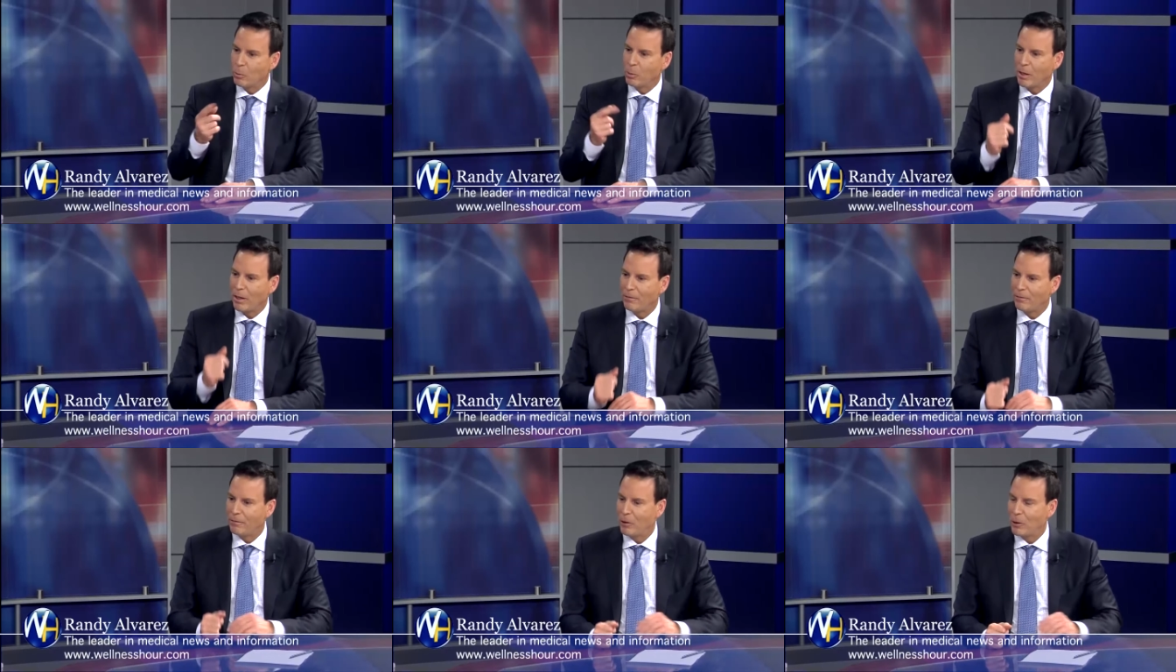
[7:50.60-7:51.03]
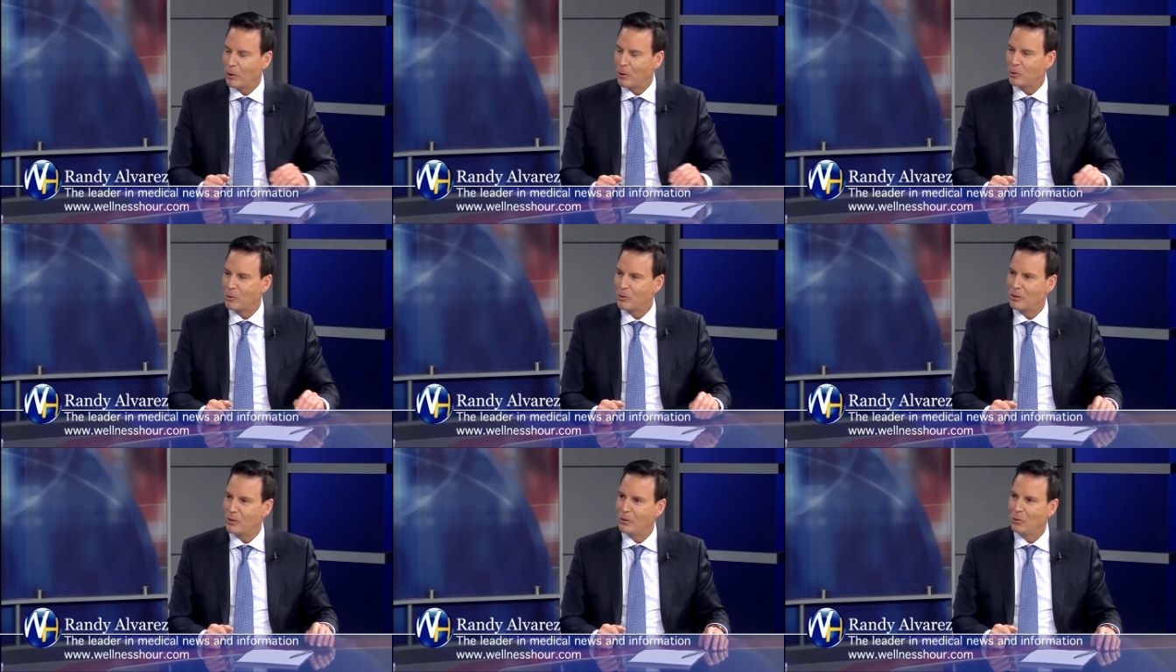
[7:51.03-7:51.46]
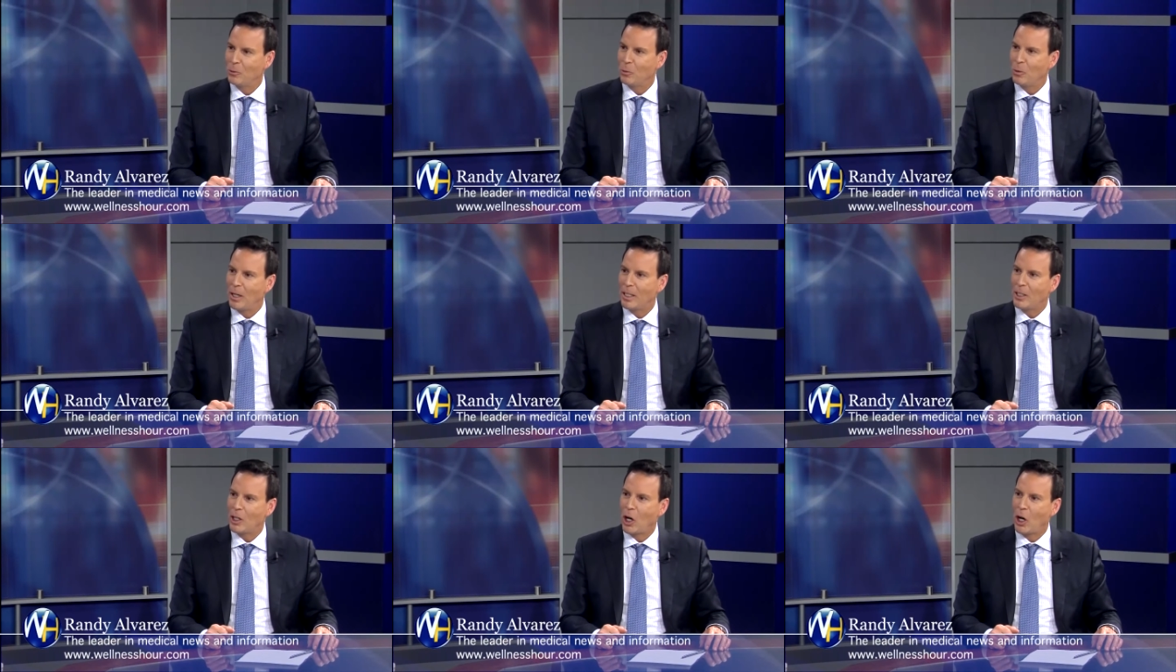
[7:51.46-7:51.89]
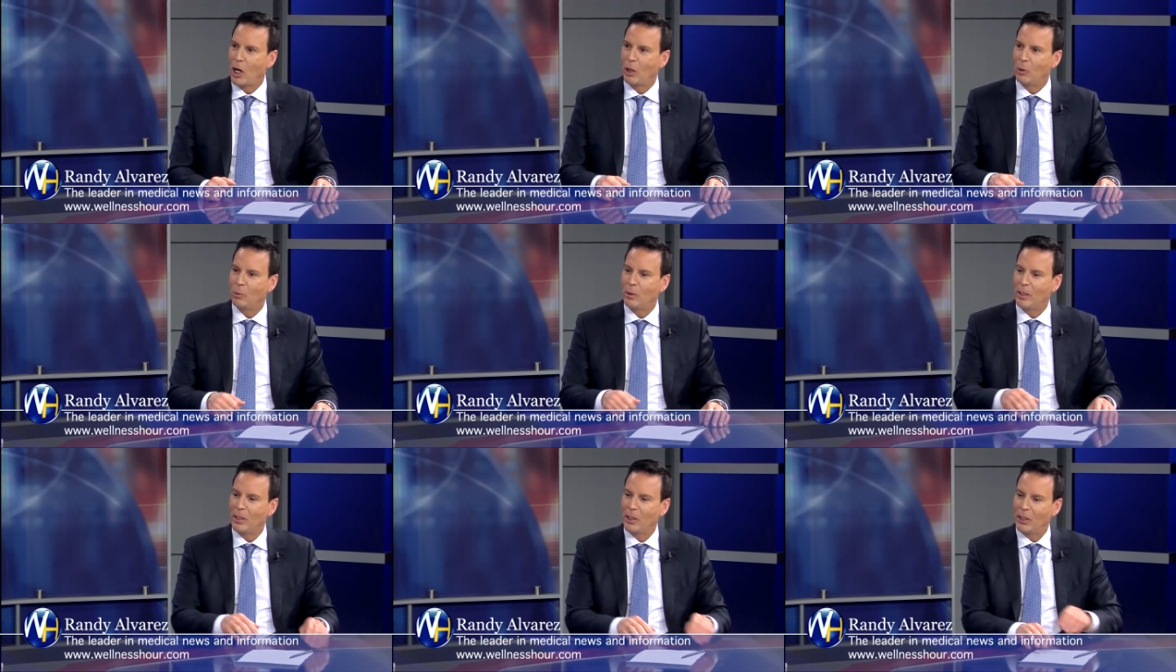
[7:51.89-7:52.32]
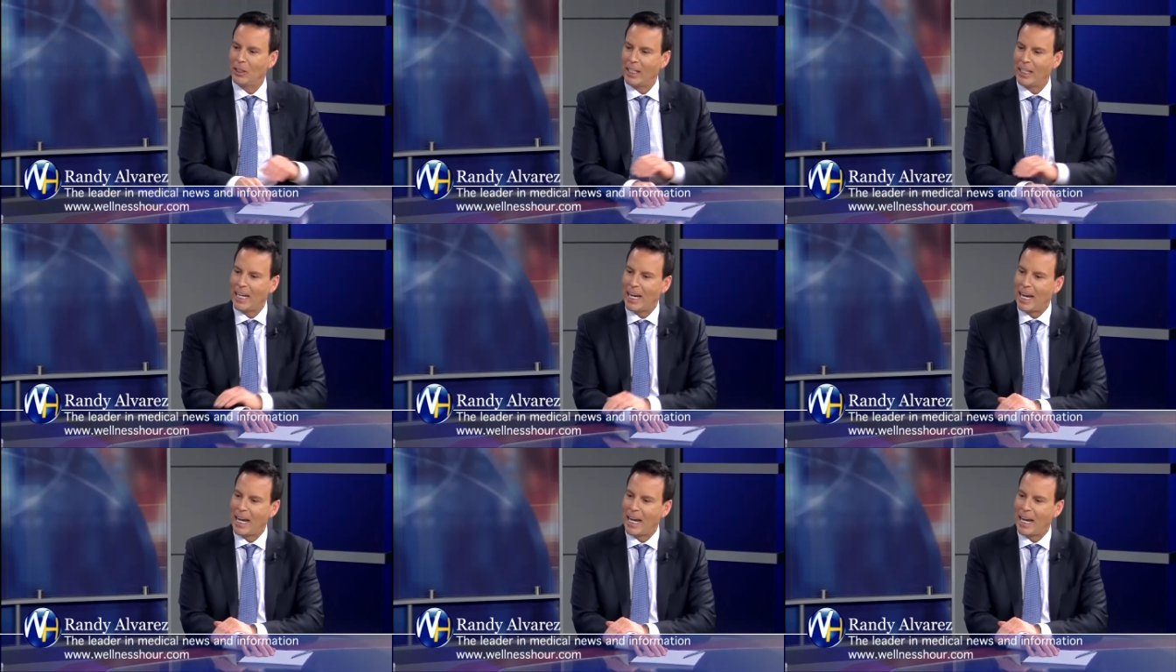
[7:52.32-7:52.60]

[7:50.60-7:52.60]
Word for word: brought photos. I what did. are we looking